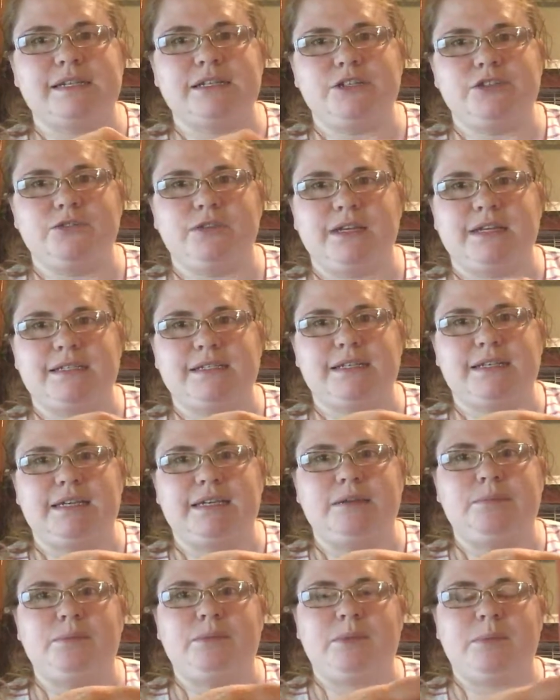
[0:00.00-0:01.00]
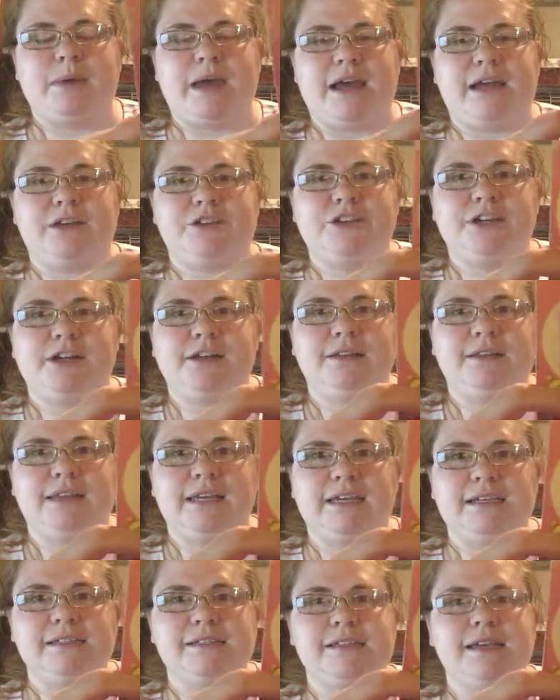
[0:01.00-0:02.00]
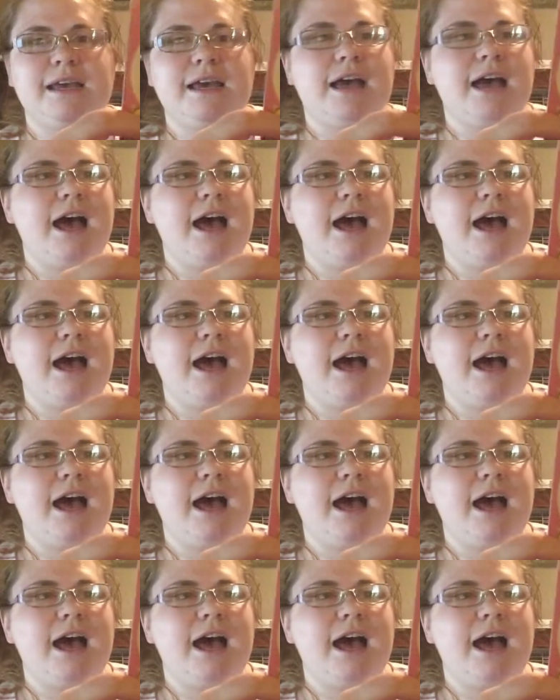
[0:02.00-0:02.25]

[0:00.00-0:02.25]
I do like to keep the packaging on things.